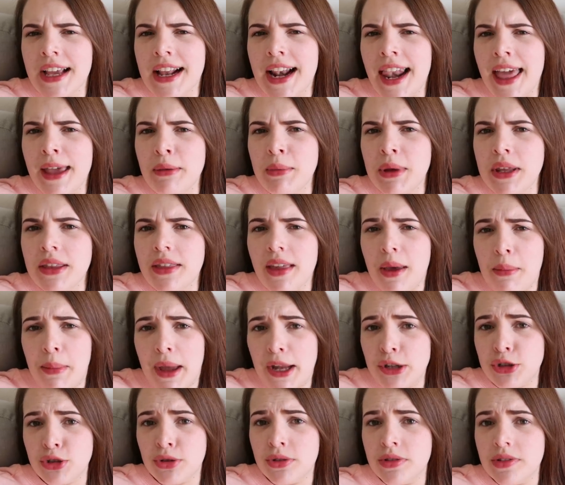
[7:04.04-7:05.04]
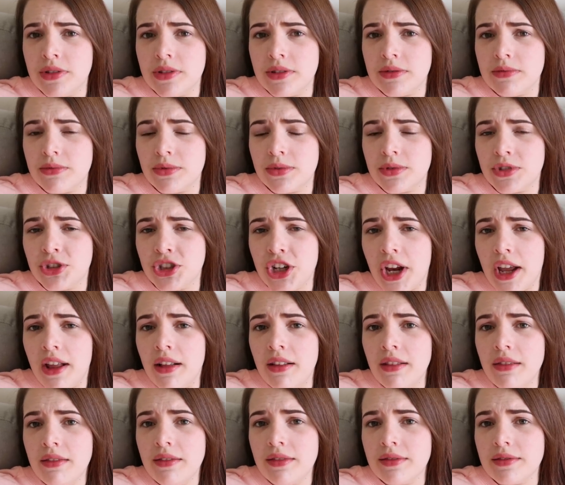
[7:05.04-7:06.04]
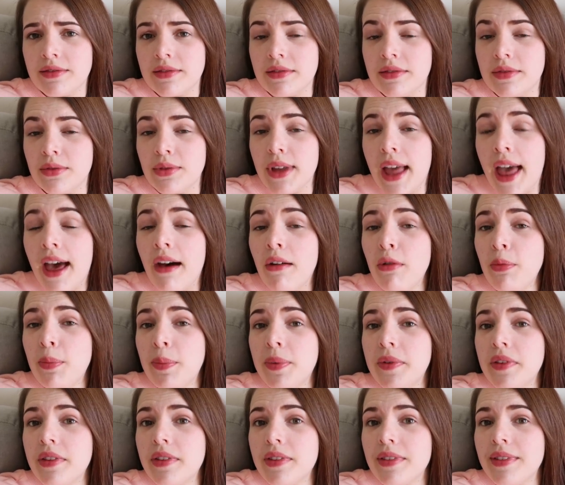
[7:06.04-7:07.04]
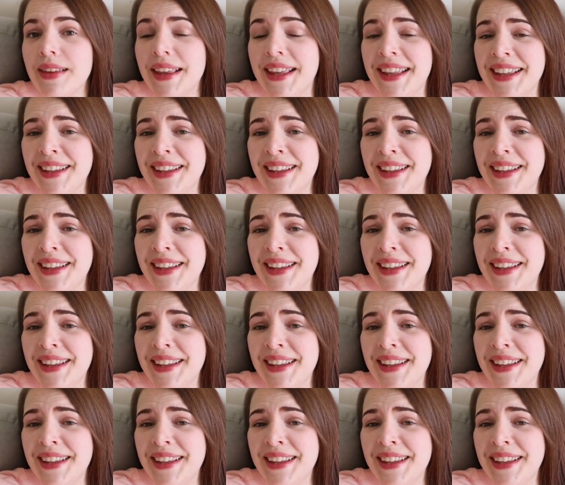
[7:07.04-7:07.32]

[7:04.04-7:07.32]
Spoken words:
they're claiming their magical gel helps.